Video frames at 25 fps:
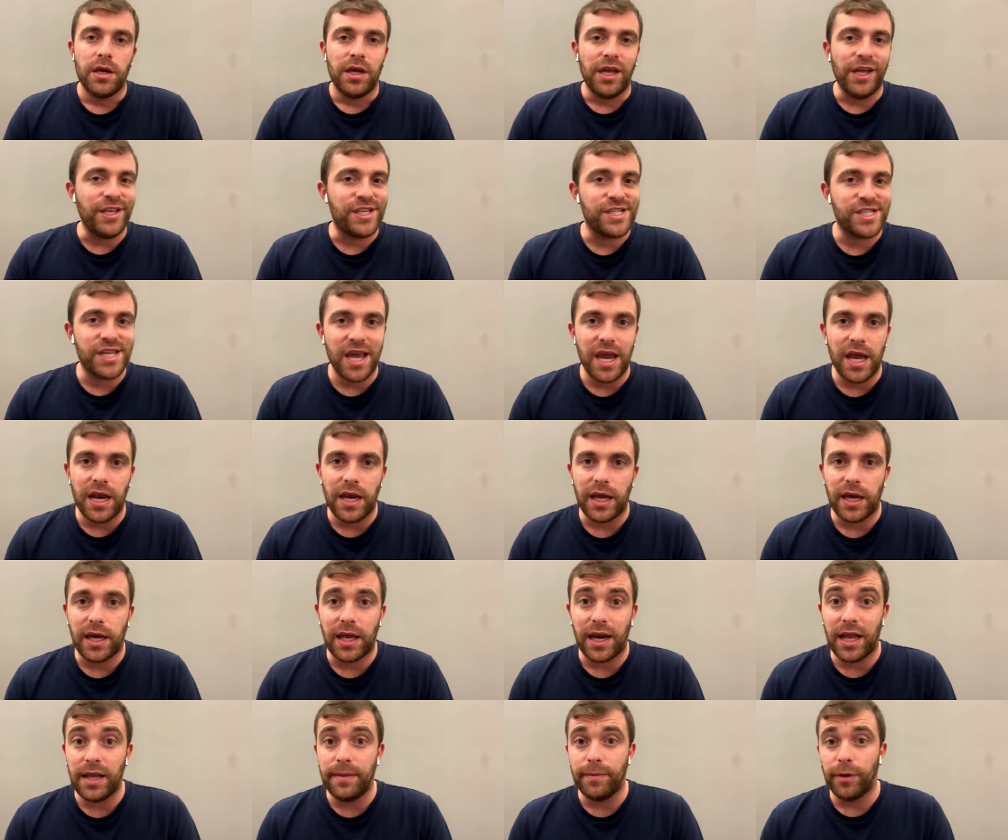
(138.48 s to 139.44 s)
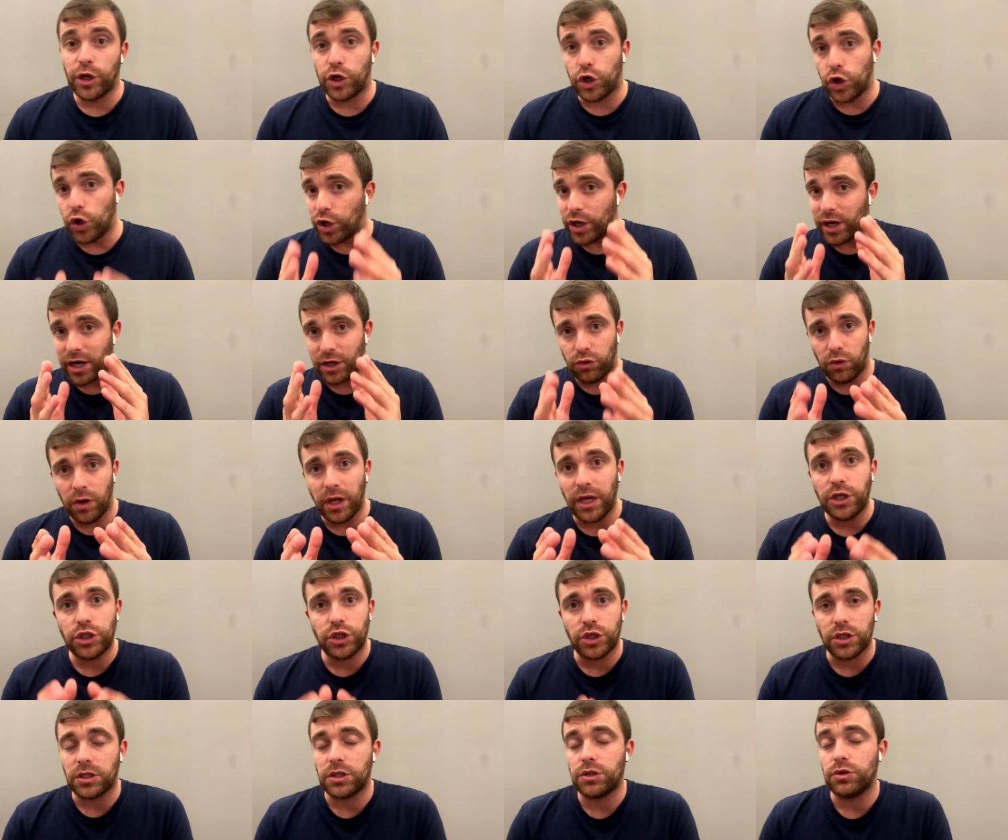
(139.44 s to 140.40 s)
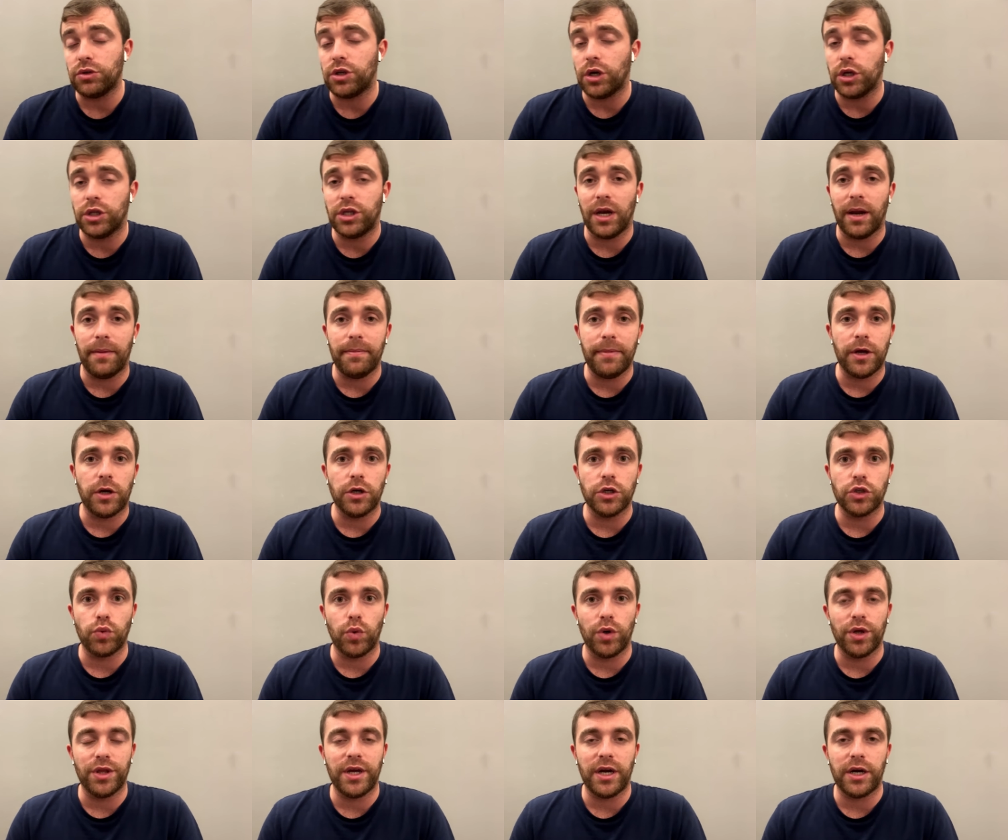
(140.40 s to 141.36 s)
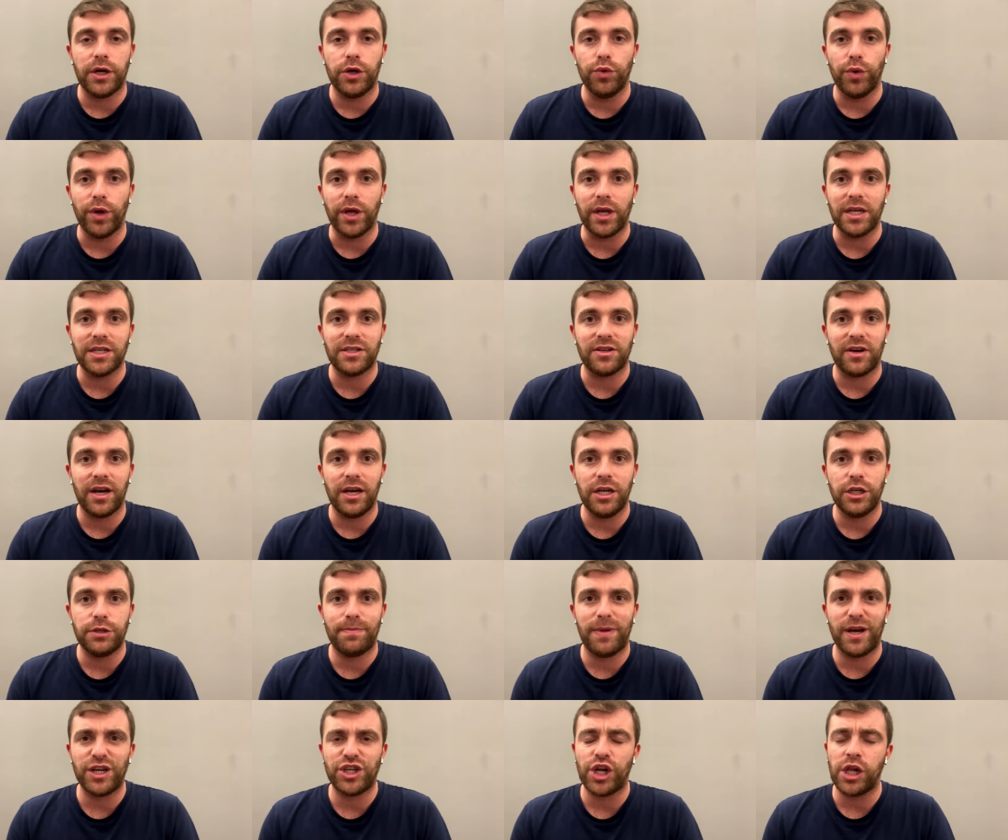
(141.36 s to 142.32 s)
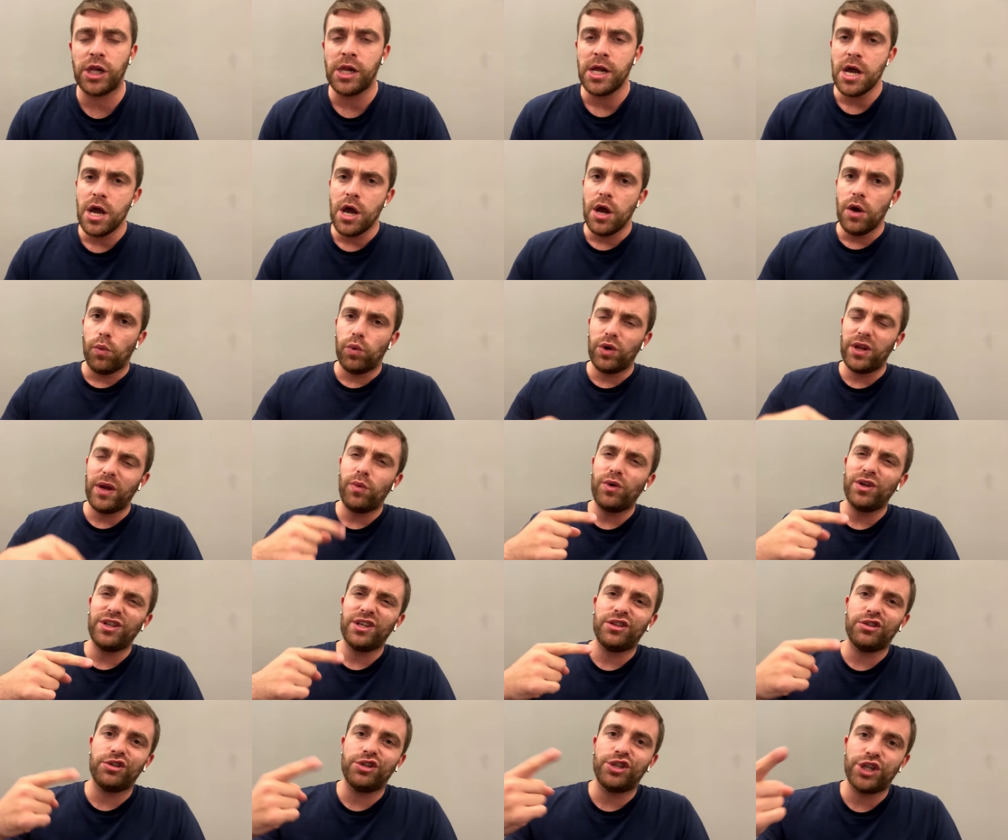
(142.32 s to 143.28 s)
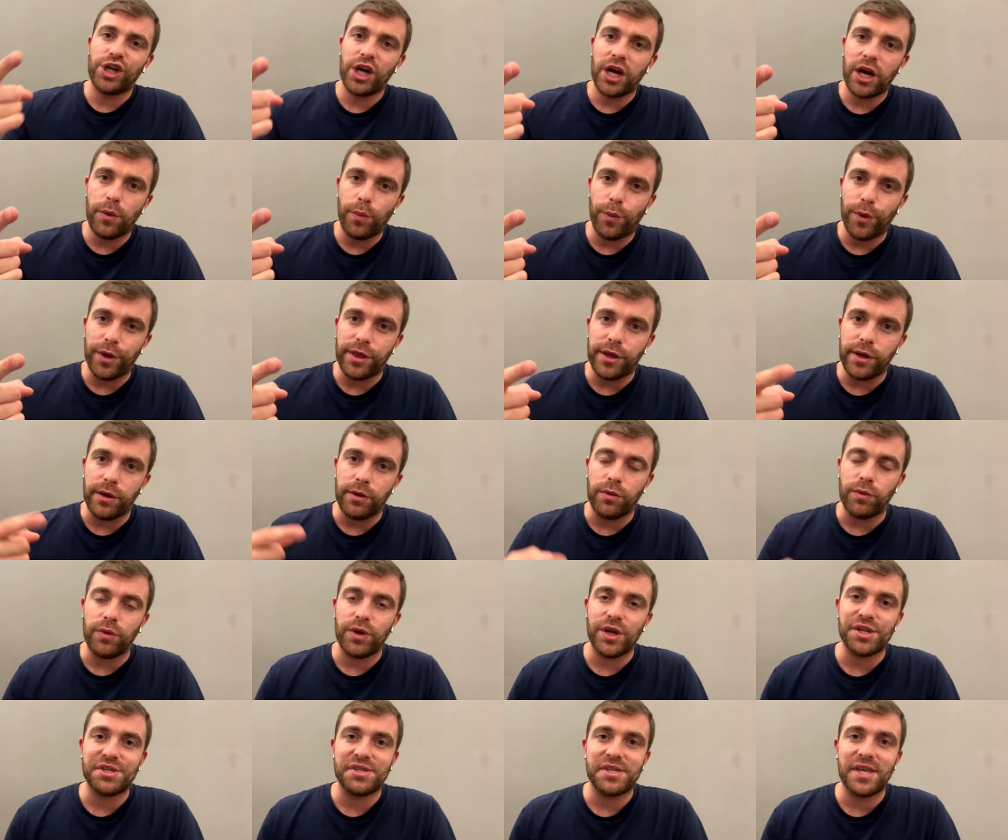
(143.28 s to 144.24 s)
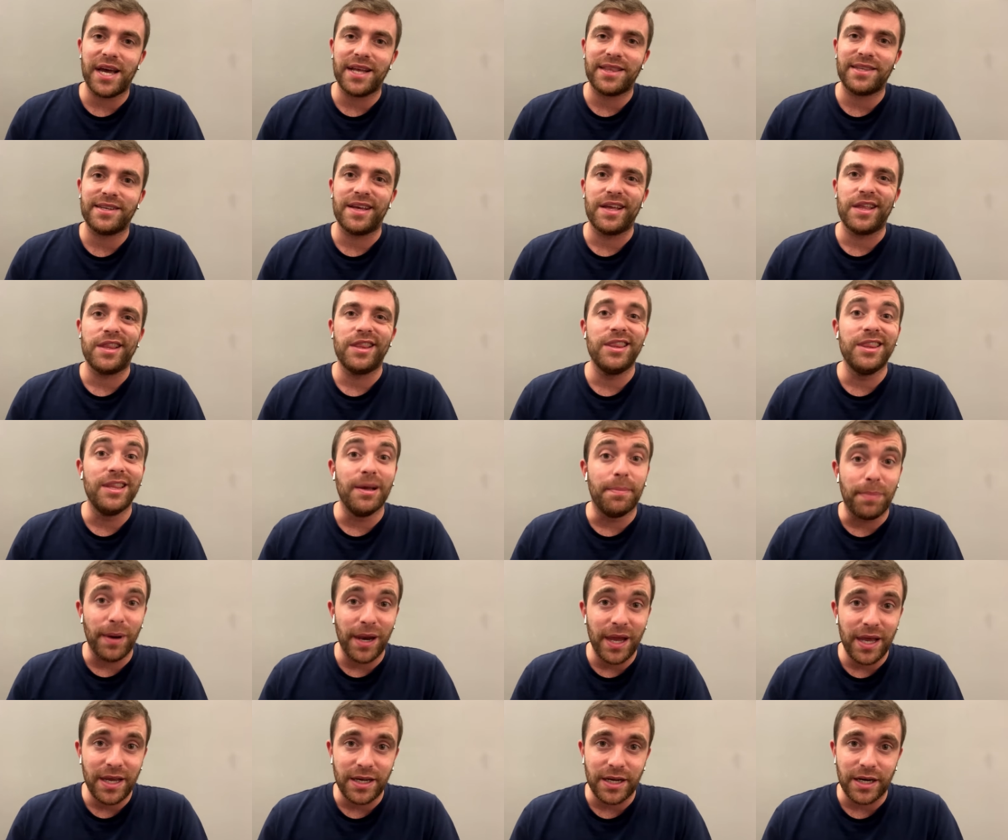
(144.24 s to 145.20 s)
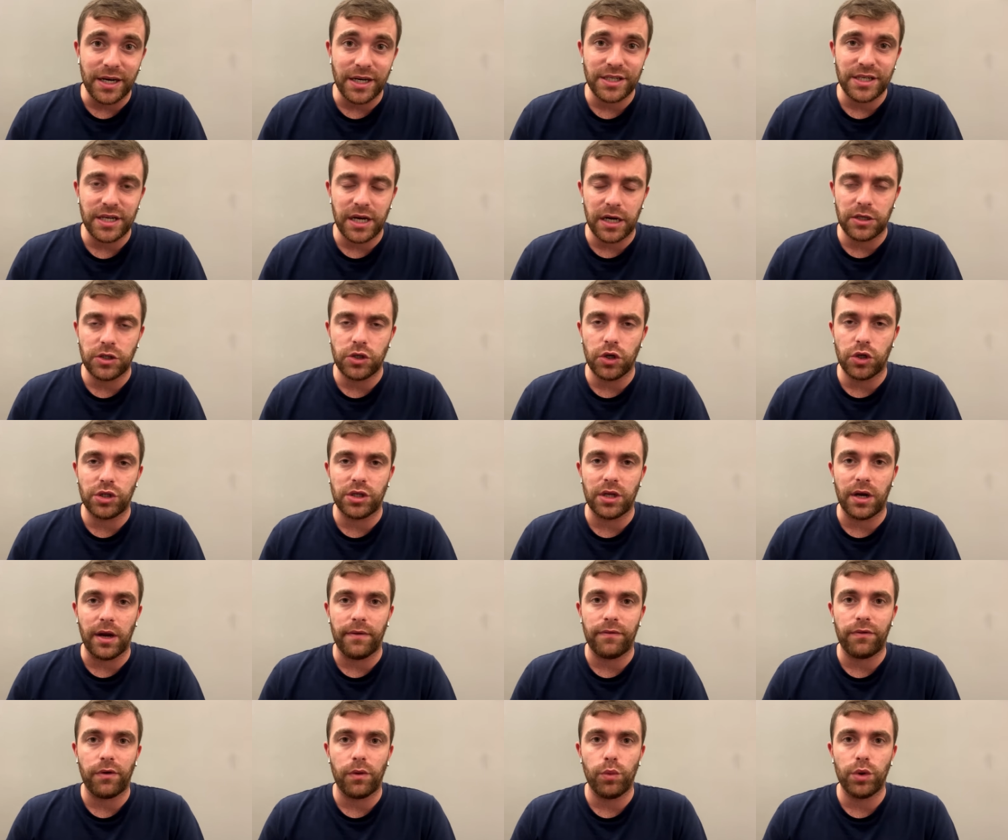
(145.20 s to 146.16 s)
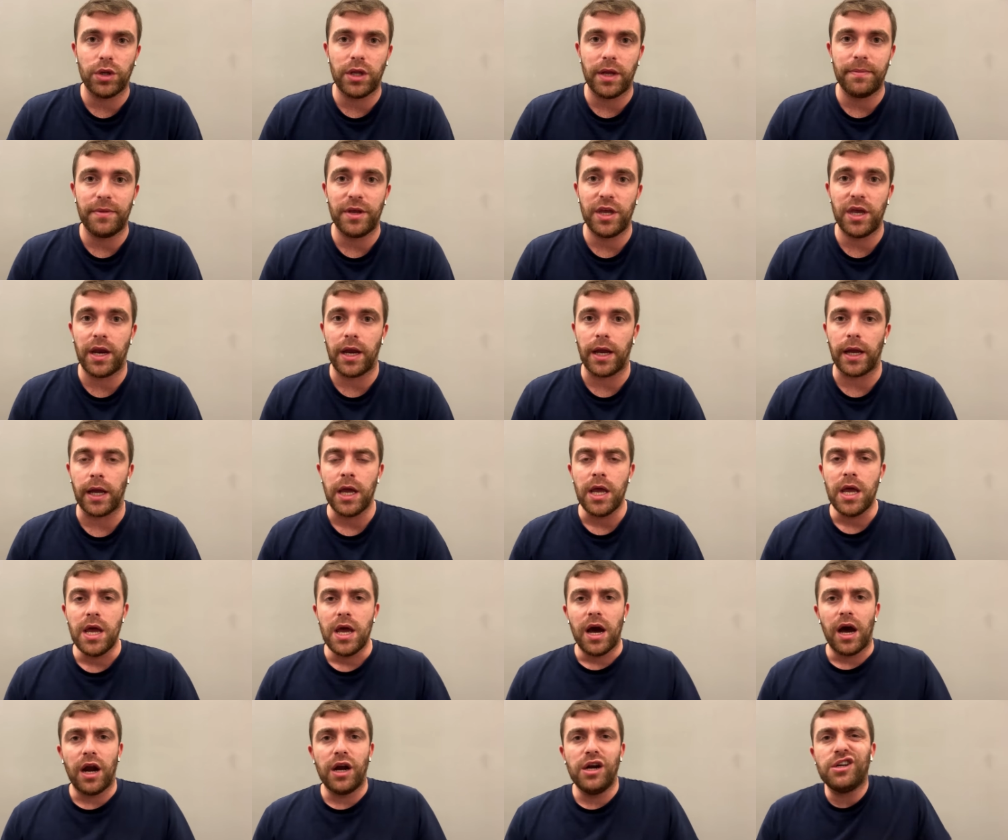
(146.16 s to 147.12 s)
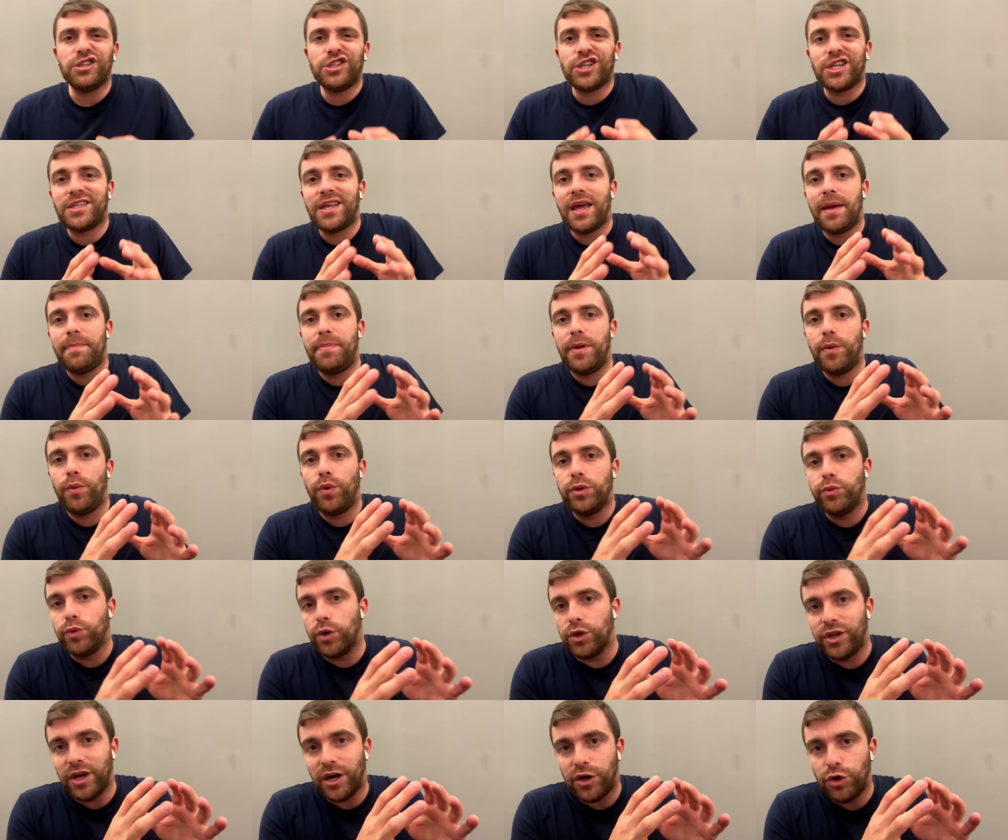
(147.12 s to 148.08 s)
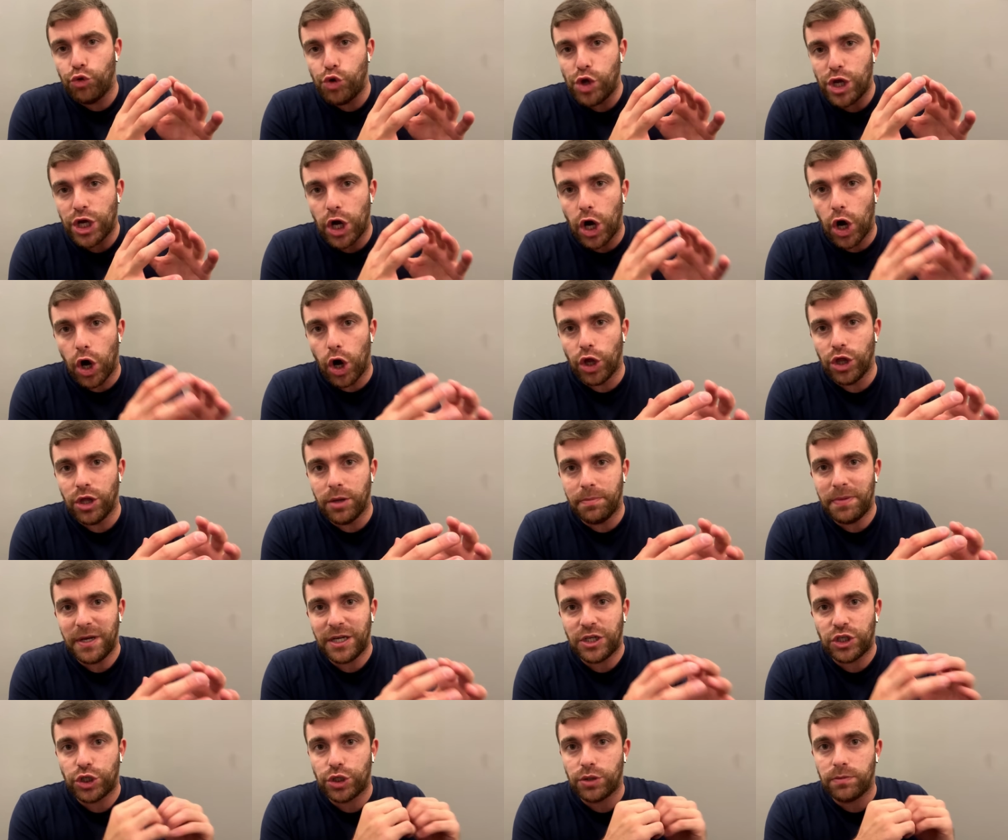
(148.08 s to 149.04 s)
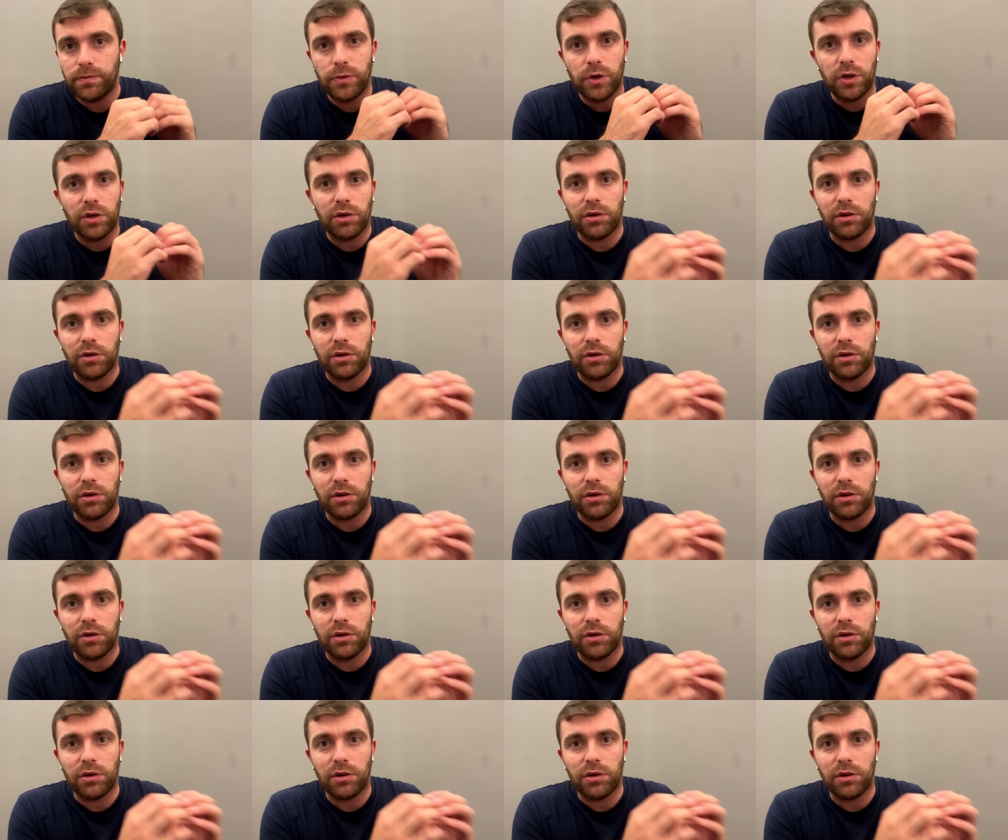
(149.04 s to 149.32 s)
insane incredible congratulations to Tottenham because what they're doing is really special what I wanted to share with you is that the players at Tottenham from what I'm hearing are not just happy with what they're doing on the pitch